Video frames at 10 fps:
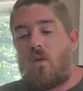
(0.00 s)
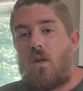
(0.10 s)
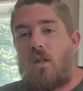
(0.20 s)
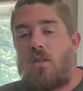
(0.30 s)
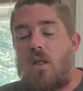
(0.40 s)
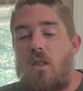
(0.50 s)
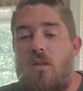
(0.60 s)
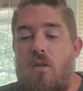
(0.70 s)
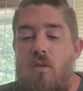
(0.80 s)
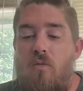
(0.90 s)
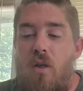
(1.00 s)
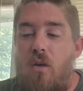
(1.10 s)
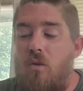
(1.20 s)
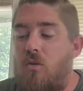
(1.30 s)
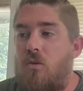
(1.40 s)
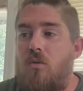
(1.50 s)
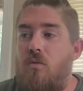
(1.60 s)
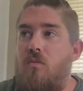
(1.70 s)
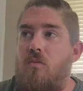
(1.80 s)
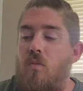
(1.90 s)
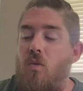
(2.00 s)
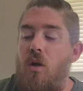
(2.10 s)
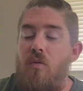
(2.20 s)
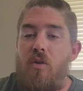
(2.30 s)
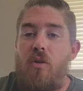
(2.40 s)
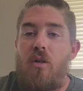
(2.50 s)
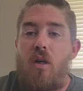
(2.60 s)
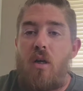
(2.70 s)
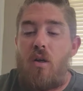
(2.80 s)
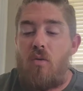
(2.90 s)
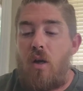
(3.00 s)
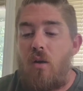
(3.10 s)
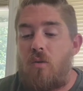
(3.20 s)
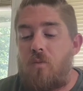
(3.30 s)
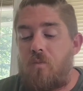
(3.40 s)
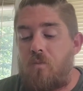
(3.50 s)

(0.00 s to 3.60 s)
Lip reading: inside the sunflowers or whatever you're hunting around.